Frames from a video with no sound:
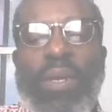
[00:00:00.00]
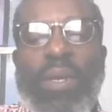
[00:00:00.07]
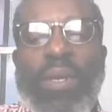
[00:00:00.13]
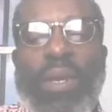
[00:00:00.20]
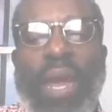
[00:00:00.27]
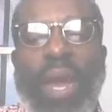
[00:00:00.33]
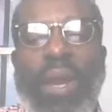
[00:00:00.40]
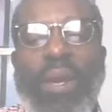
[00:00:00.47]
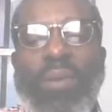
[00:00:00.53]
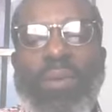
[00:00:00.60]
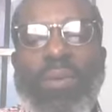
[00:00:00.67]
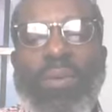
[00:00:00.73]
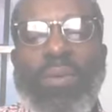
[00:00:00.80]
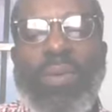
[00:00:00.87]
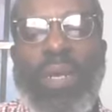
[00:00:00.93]
now,
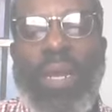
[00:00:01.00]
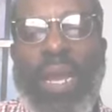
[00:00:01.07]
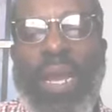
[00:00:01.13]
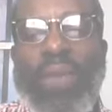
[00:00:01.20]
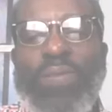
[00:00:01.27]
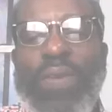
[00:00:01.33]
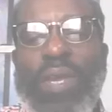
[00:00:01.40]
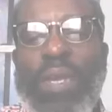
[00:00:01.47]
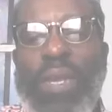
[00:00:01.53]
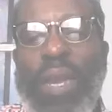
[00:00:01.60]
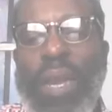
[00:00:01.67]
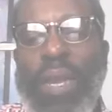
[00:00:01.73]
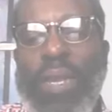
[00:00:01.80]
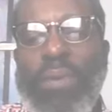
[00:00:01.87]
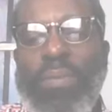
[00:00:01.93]
when evening
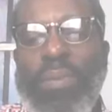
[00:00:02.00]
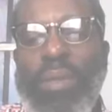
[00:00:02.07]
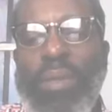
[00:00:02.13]
came,